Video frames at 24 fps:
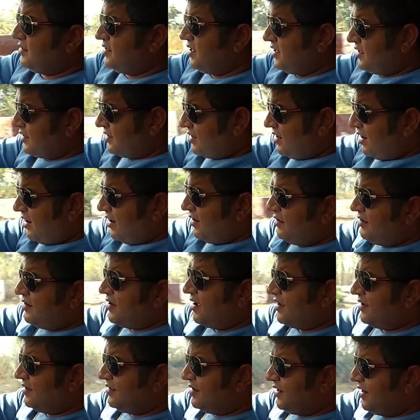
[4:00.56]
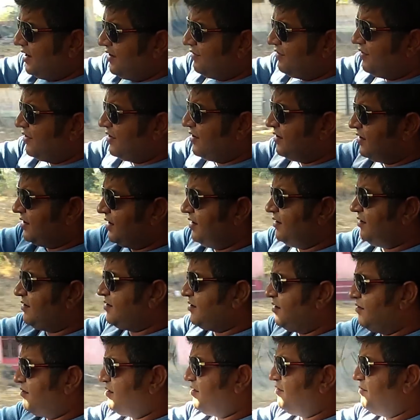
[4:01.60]
This car does deliver in
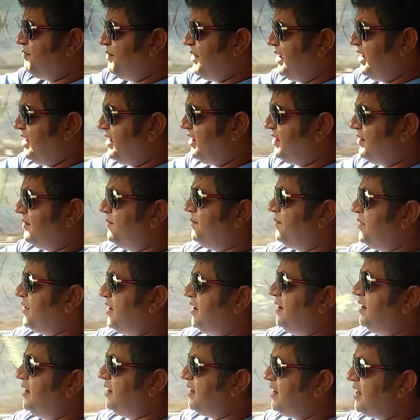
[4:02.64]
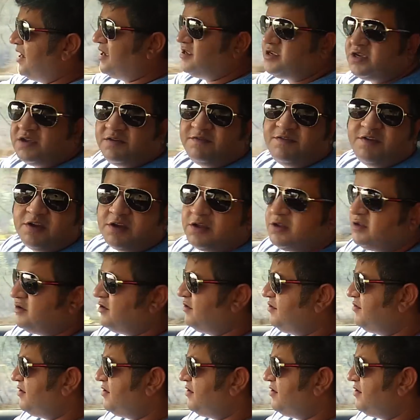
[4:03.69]
terms of being an engaging vehicle to